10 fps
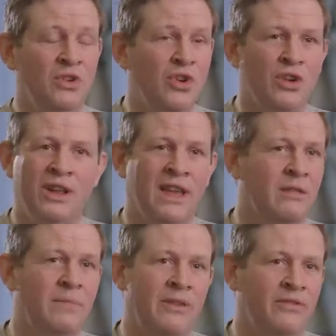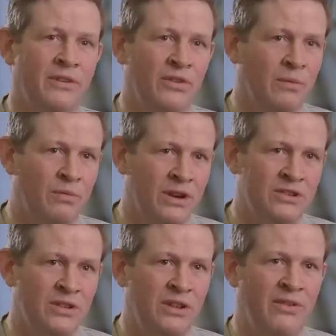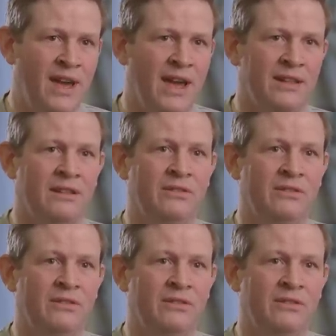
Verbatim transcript: you're not going to get the benefit of the operation that you've had.